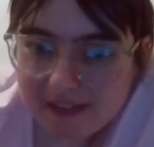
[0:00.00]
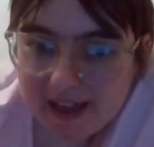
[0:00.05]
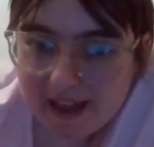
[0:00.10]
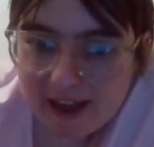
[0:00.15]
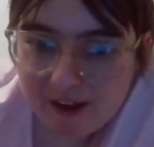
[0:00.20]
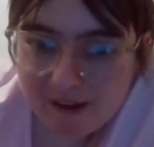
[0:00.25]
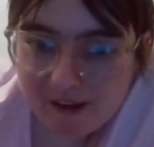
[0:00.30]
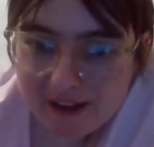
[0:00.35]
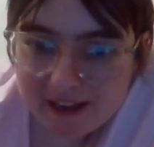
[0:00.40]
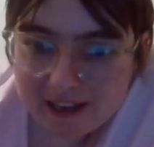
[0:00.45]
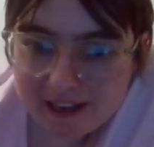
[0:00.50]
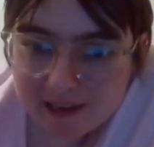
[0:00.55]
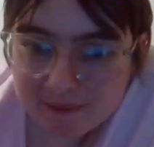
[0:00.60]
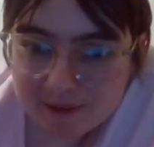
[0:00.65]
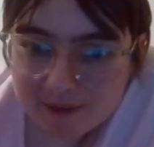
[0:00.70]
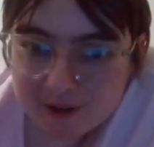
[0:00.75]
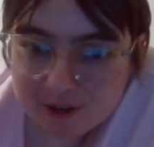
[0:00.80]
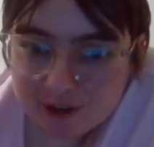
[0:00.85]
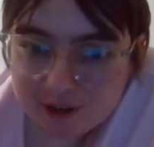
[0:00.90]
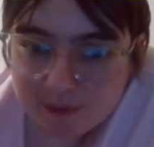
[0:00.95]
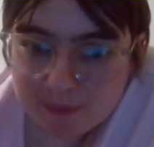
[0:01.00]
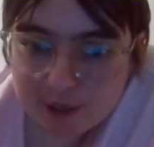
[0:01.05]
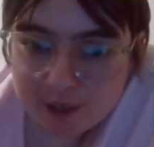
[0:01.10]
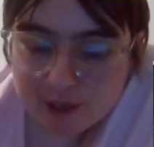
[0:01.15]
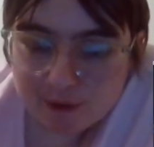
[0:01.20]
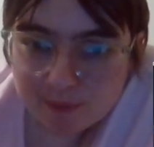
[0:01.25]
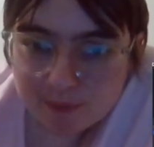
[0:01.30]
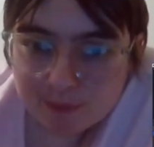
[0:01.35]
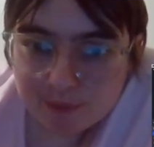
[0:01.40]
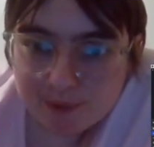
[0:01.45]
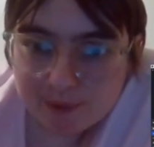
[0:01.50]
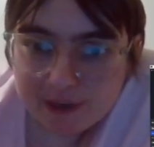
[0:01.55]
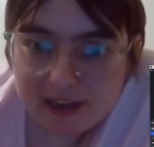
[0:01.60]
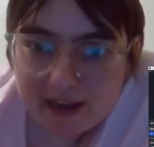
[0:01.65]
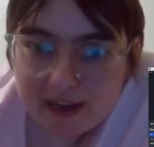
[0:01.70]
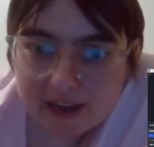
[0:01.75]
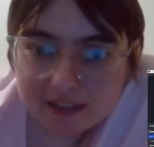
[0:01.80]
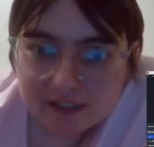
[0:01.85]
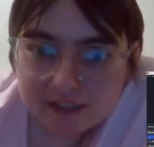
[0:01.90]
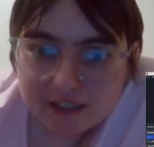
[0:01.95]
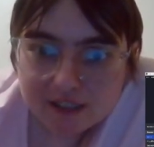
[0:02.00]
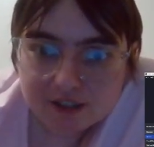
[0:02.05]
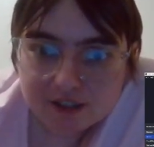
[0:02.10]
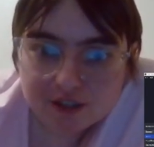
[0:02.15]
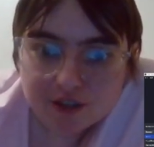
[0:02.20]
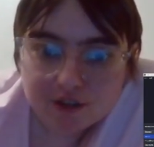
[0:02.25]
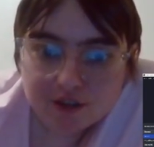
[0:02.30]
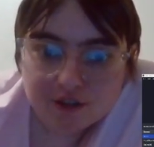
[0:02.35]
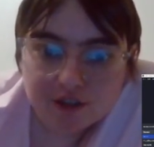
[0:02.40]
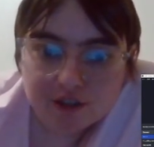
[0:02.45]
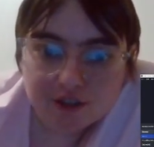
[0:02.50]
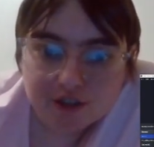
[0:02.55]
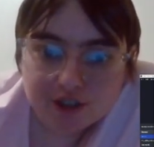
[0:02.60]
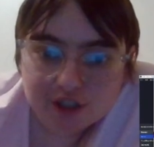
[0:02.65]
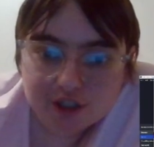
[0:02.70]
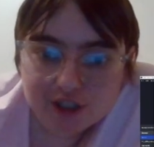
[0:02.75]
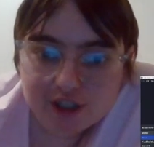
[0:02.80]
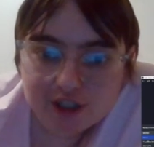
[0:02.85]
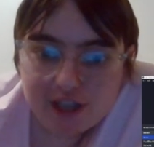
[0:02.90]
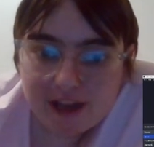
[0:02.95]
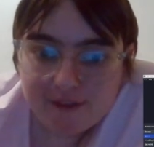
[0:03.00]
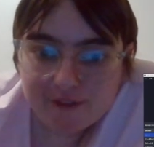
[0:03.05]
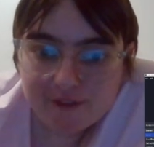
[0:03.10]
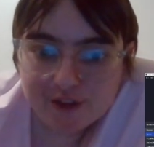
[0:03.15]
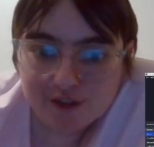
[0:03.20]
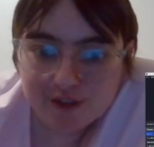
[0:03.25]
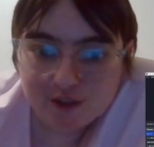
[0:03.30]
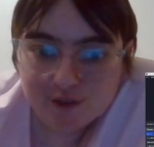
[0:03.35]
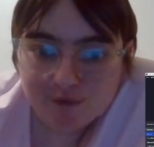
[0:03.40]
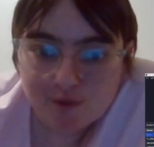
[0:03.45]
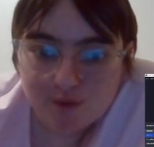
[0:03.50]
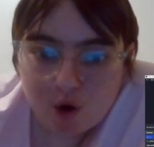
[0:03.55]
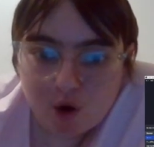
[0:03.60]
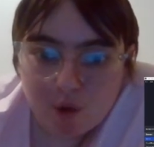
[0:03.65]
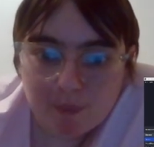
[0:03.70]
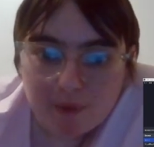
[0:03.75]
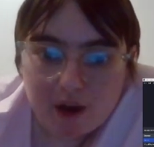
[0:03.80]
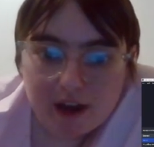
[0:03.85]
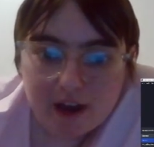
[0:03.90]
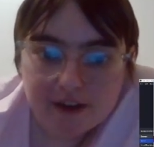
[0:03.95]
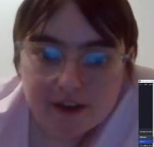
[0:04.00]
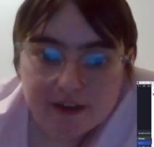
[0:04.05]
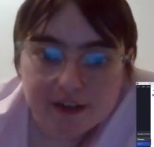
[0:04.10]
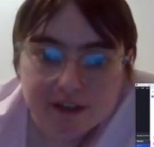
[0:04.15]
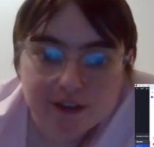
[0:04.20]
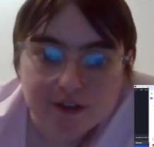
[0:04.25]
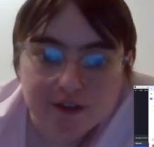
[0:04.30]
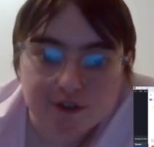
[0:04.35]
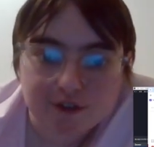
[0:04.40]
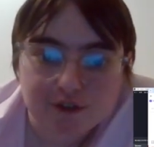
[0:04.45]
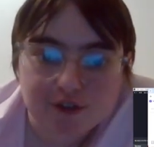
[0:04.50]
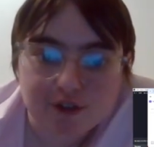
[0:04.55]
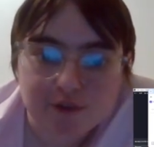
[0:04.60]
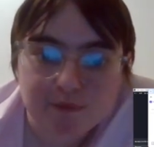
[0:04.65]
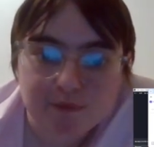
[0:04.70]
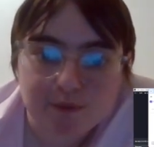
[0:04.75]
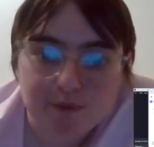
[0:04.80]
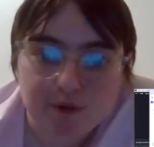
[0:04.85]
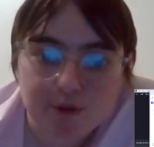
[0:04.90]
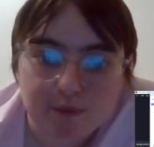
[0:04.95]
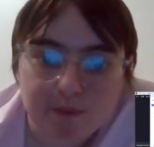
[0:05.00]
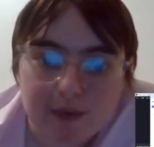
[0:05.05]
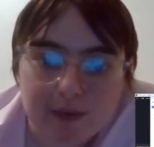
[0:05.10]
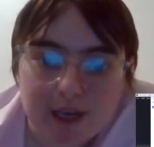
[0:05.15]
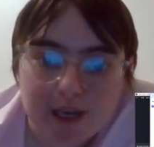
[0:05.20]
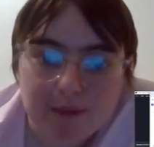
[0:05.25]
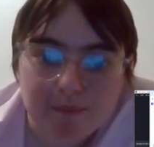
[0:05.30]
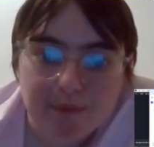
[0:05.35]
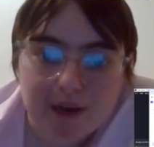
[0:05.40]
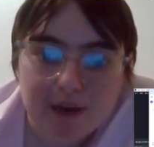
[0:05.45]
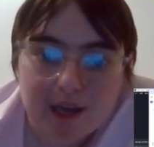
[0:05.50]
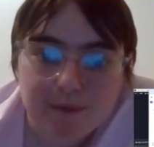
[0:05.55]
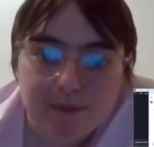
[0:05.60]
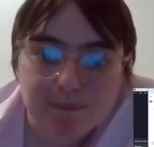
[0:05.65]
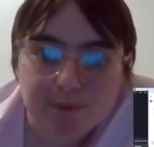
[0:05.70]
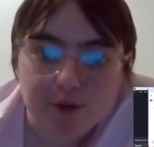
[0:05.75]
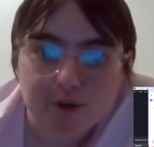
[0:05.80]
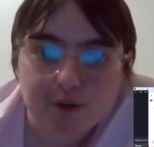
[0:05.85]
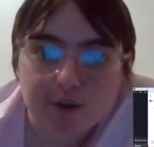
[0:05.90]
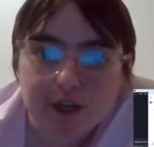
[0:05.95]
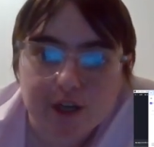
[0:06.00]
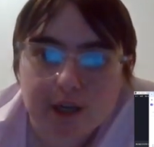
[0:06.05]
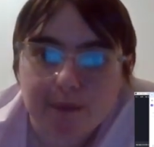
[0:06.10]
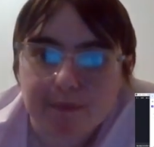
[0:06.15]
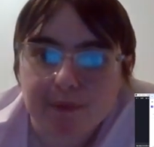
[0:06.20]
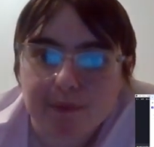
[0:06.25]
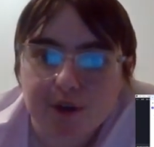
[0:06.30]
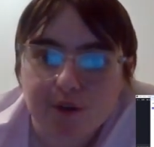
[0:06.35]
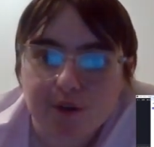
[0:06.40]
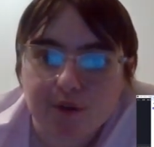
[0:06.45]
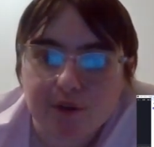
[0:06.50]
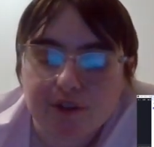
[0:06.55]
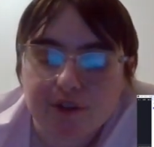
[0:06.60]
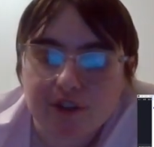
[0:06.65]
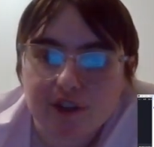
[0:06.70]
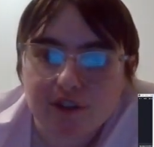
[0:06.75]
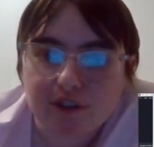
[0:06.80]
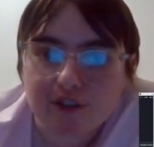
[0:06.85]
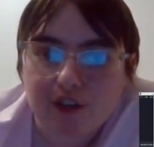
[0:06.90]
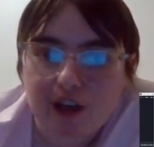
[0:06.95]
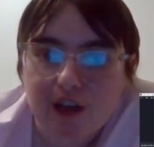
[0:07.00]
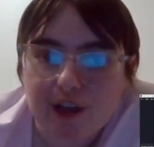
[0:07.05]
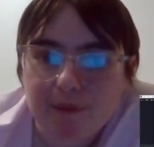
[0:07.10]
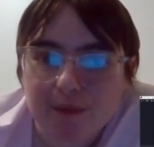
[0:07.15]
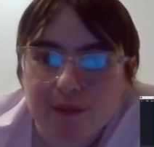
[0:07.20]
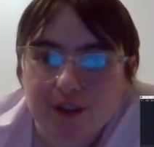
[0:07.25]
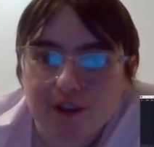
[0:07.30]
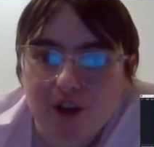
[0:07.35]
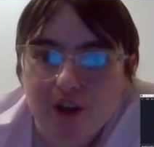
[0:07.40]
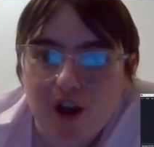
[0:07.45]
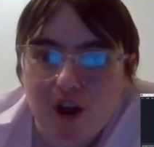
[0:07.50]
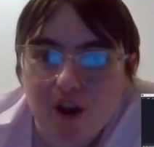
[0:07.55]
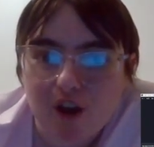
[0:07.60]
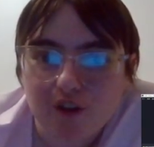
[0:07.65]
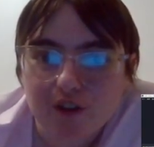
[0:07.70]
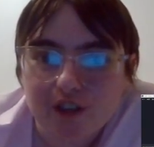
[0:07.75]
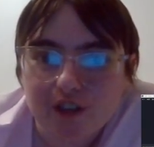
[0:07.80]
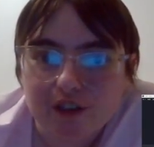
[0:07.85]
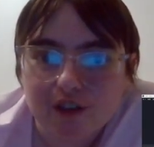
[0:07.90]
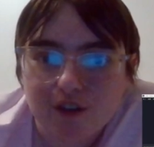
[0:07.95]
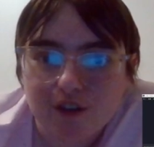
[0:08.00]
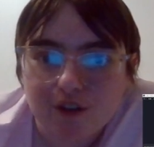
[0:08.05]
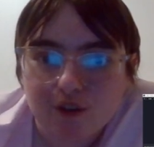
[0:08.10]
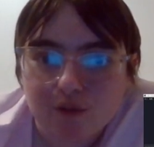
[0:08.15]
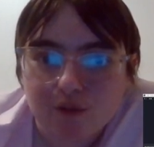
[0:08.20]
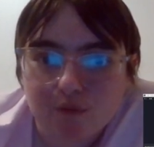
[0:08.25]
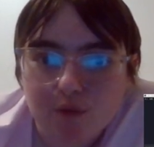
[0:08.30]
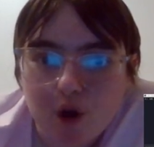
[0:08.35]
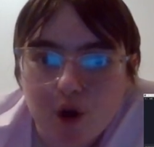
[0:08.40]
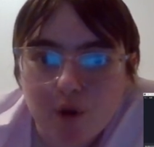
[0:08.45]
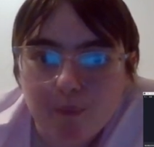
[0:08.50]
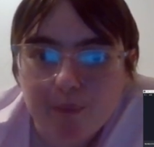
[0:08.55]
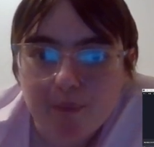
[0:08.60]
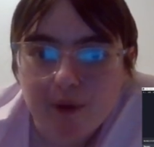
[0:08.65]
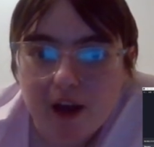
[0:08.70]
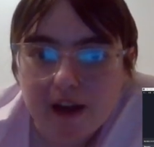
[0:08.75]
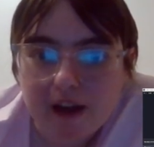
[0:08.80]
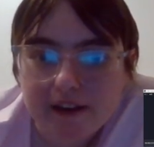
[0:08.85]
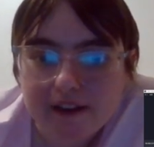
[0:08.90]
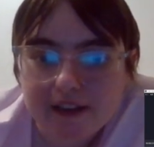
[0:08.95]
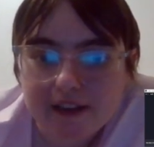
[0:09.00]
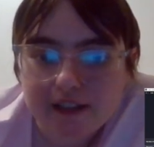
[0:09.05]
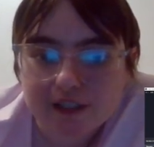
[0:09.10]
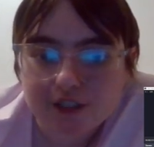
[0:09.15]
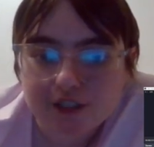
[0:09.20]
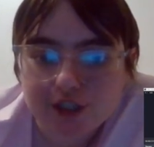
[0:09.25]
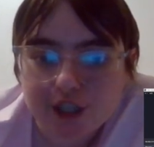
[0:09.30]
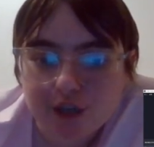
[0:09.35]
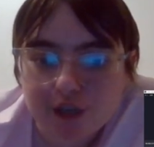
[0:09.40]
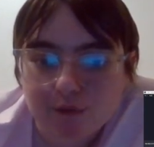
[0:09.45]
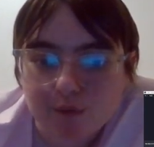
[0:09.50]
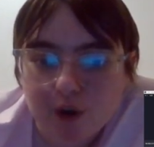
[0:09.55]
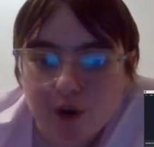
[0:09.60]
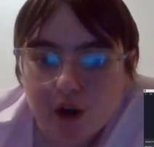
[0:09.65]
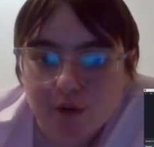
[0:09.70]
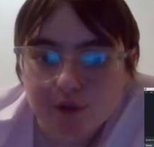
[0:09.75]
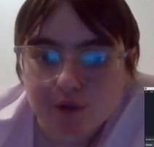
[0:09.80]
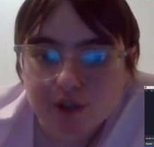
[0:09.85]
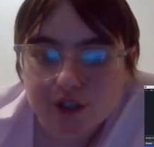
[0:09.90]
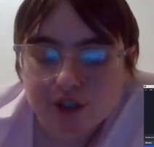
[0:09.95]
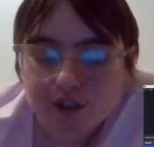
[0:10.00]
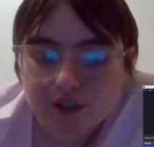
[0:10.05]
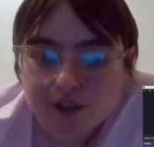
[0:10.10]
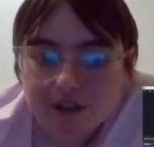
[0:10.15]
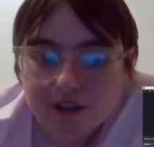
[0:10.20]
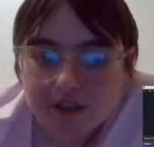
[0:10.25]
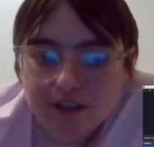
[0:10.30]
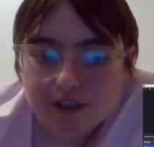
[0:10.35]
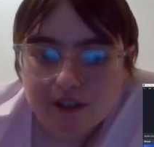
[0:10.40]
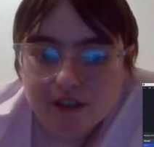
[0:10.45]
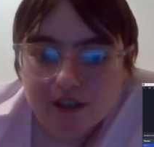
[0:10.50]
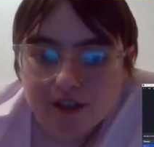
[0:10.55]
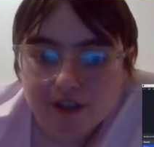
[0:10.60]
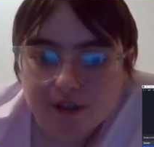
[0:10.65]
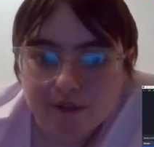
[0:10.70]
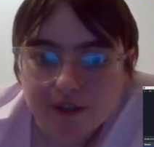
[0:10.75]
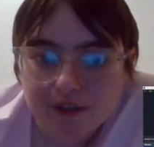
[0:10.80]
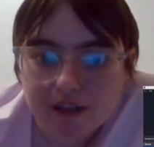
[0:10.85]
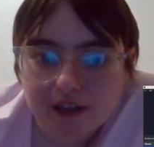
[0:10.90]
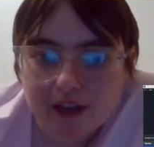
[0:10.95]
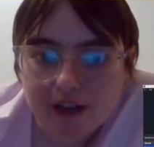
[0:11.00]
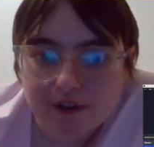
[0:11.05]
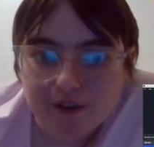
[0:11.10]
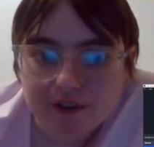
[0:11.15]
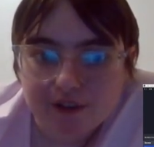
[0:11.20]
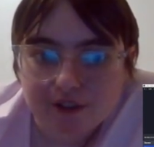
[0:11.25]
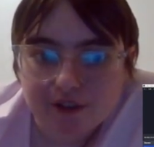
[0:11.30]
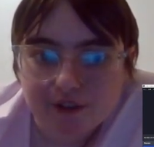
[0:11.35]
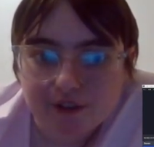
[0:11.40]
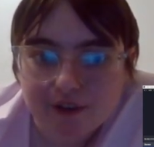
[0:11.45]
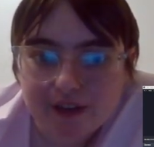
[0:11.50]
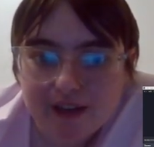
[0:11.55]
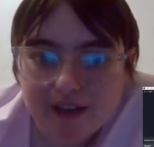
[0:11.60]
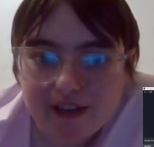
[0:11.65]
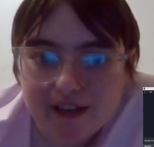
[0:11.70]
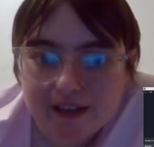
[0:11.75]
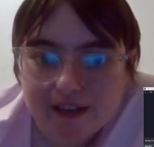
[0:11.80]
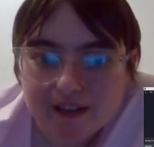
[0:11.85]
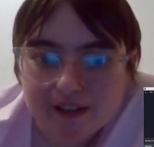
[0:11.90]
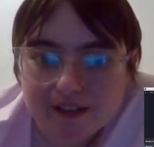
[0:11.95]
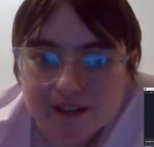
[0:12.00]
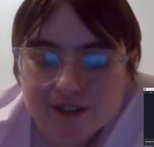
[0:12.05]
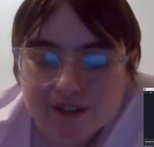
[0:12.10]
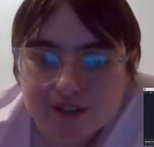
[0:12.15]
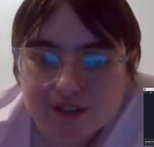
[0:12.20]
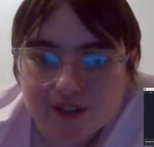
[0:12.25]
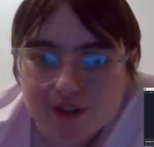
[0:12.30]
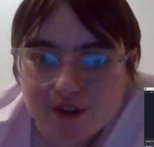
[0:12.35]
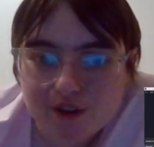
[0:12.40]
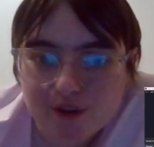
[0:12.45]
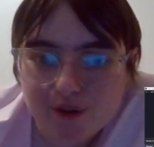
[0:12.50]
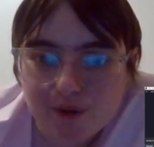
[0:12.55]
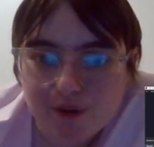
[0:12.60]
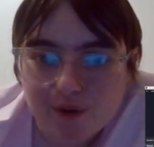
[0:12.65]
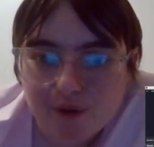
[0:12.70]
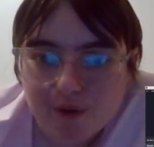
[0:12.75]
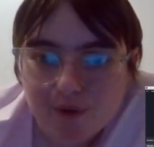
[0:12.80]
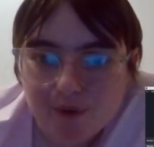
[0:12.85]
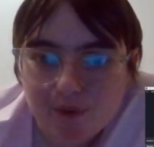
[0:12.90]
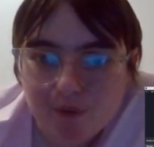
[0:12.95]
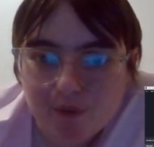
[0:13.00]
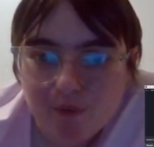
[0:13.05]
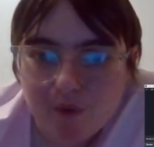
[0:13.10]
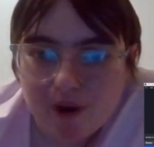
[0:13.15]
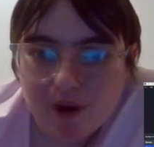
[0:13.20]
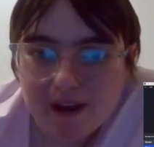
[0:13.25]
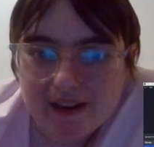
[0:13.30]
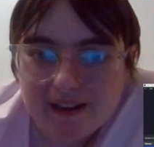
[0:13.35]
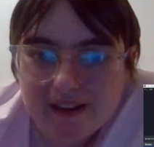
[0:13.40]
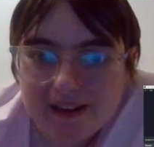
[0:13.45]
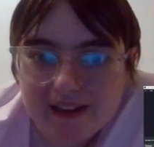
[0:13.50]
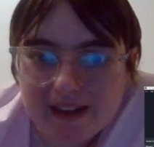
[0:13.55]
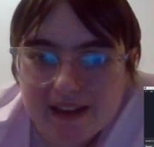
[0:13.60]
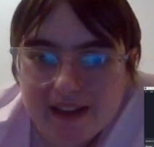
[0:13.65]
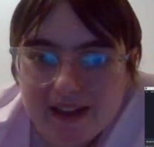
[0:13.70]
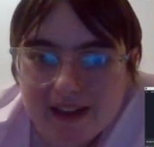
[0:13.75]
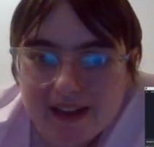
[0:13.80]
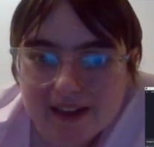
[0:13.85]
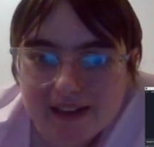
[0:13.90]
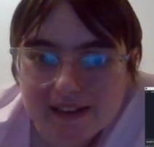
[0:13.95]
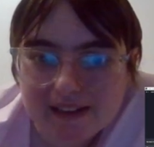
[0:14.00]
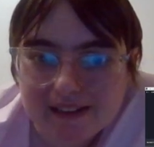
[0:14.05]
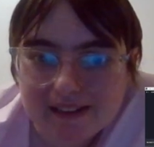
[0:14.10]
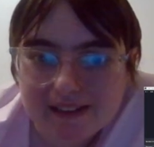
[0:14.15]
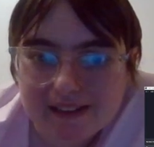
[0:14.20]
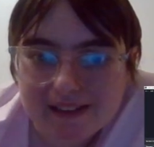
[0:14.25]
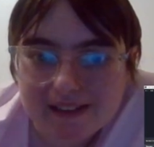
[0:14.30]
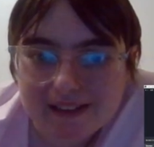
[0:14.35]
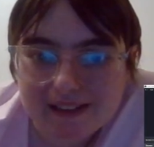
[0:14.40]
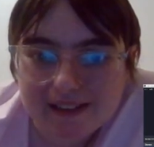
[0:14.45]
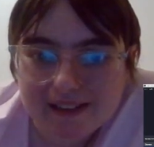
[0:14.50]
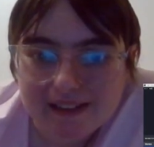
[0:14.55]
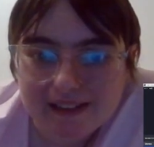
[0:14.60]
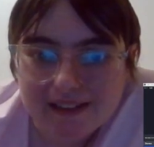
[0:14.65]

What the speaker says: Now I am going to be reacting to the 7th Robotnik YouTube Poop made by BoogidyBoo. This time it's called Robotnik She Wrote. Here we go in 3, 2, 1, and...